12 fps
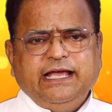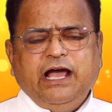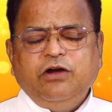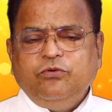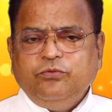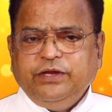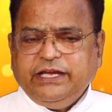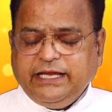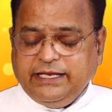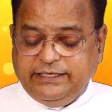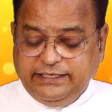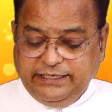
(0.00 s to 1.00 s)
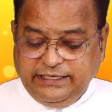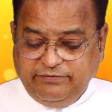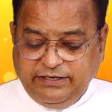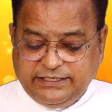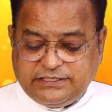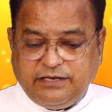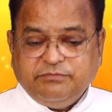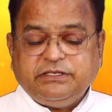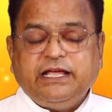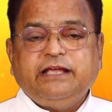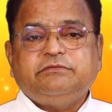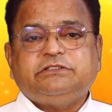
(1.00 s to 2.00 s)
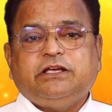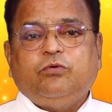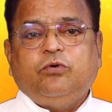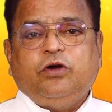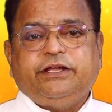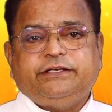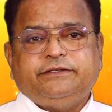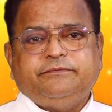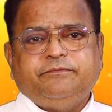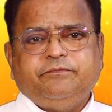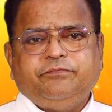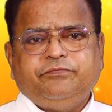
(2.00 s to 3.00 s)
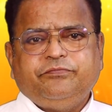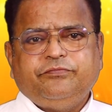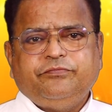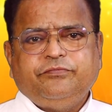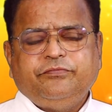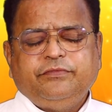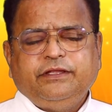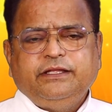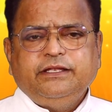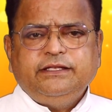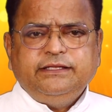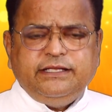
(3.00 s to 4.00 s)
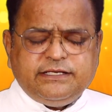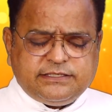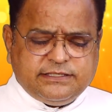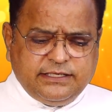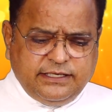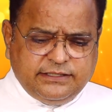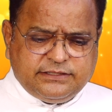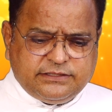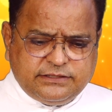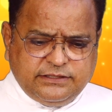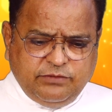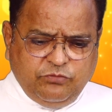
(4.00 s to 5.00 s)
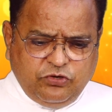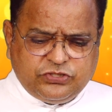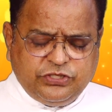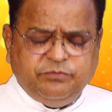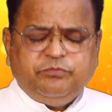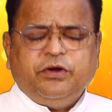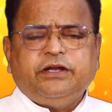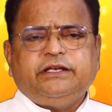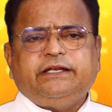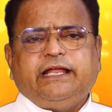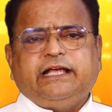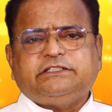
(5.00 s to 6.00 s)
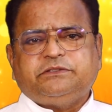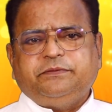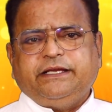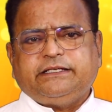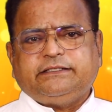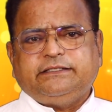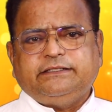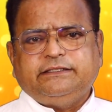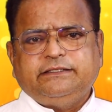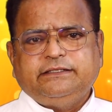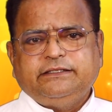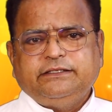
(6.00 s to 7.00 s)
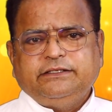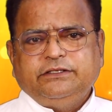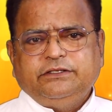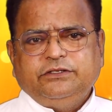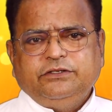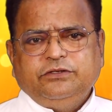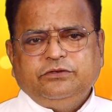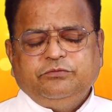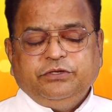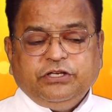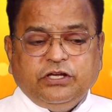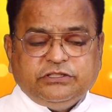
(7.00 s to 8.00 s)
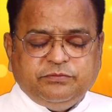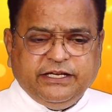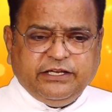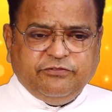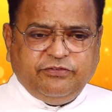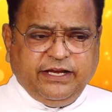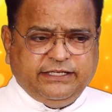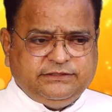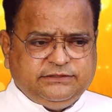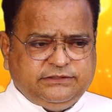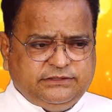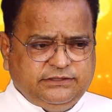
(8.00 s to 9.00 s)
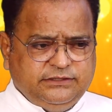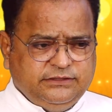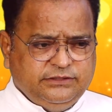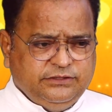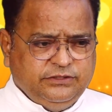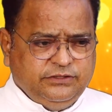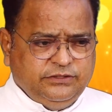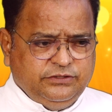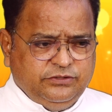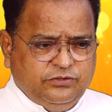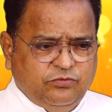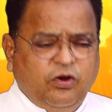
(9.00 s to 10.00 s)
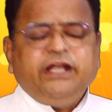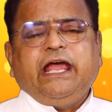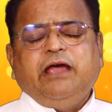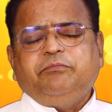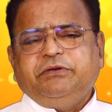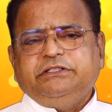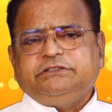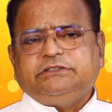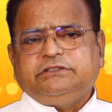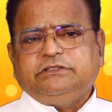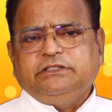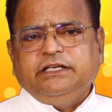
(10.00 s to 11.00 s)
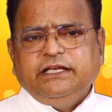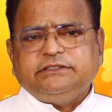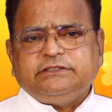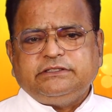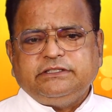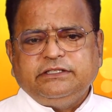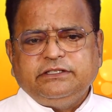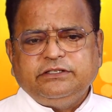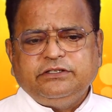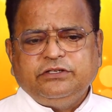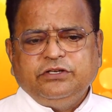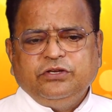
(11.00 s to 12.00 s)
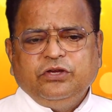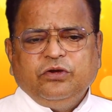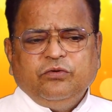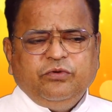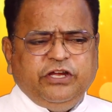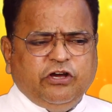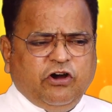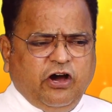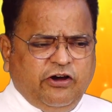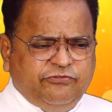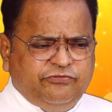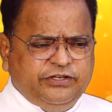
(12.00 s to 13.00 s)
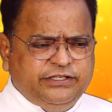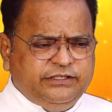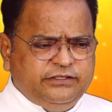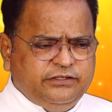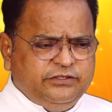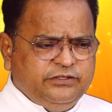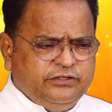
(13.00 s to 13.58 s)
how we can in a way sometimes avoid. This is the most important aspect. Because, my dear friends, what happens is we often